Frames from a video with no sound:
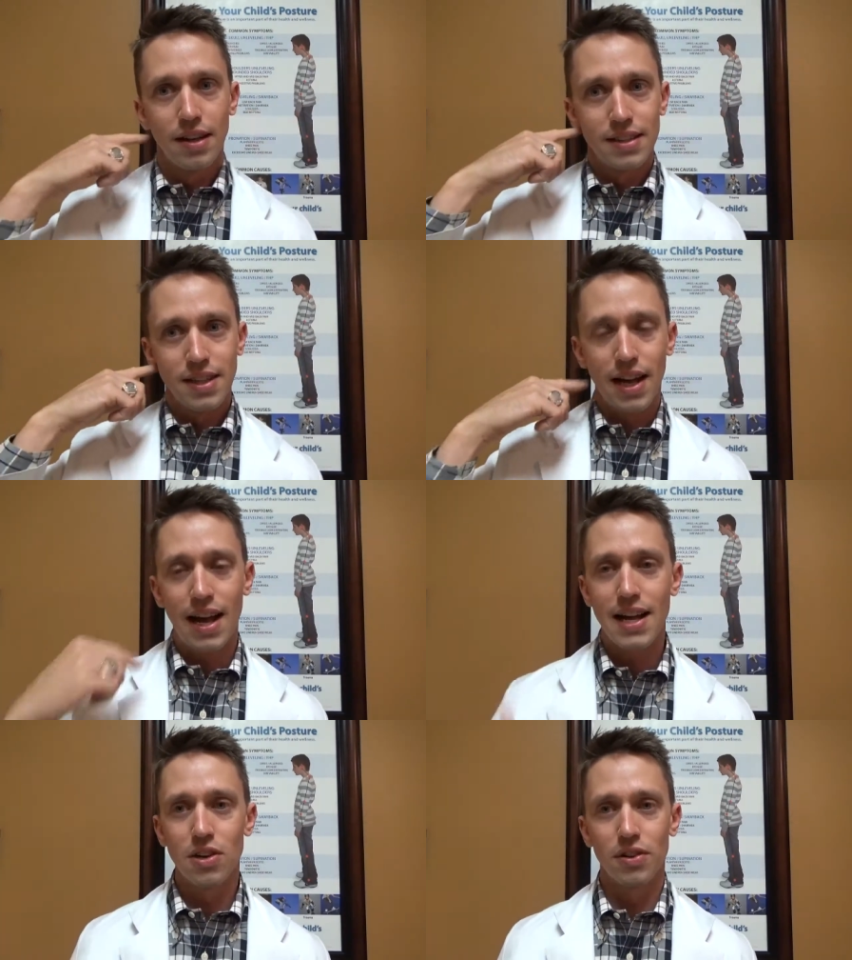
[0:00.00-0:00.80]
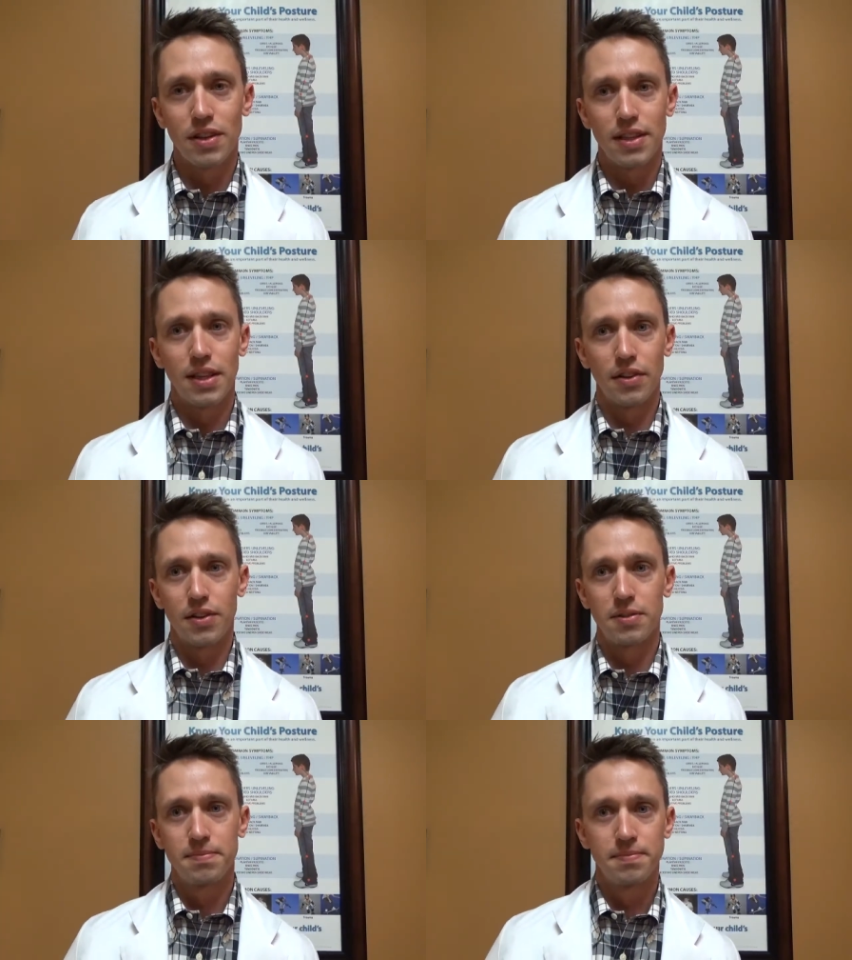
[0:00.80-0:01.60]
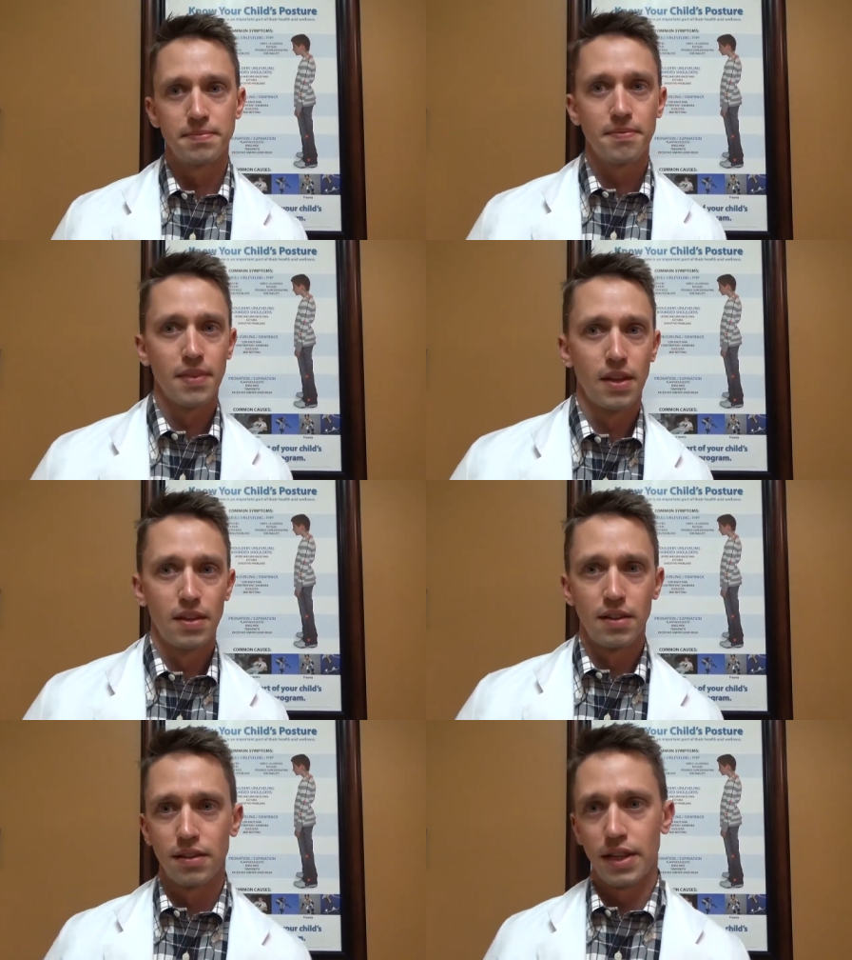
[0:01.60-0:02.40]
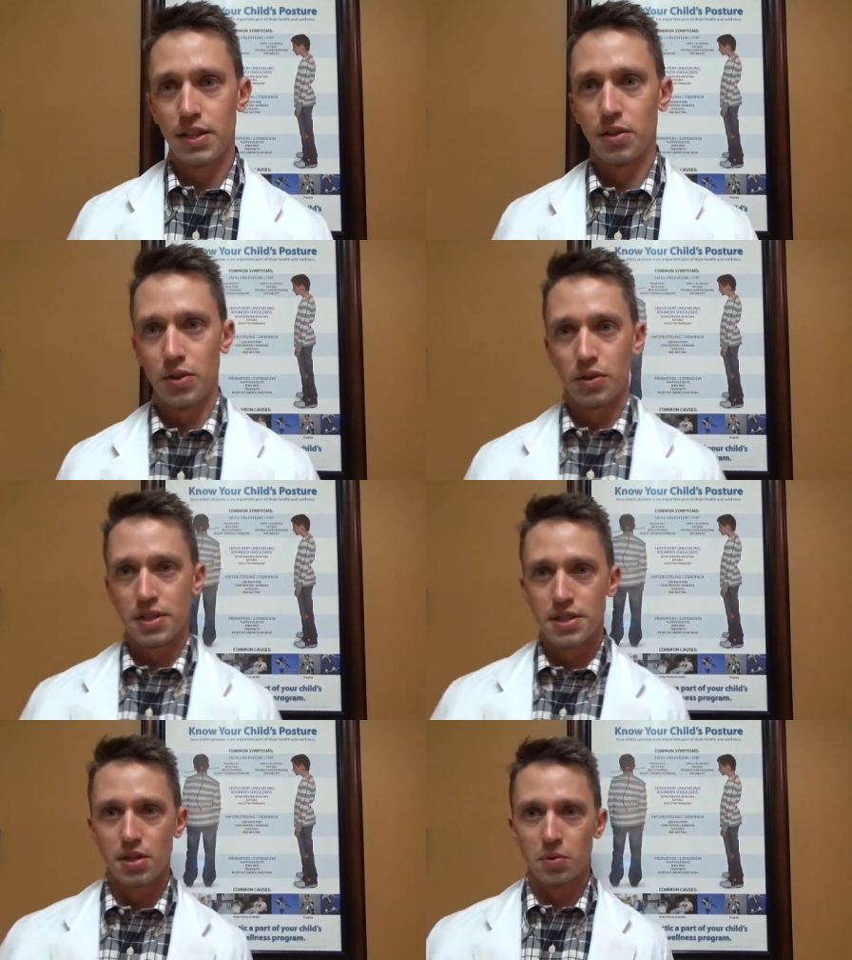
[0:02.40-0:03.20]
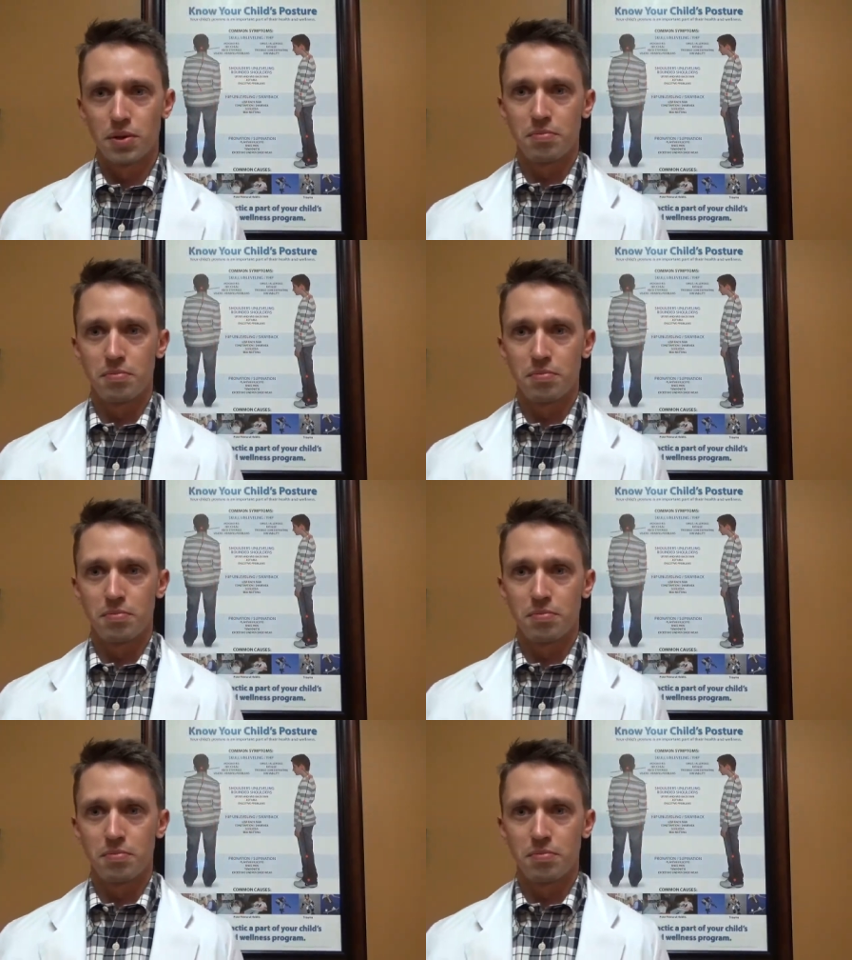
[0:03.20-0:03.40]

higher than the other? Like you'll notice here with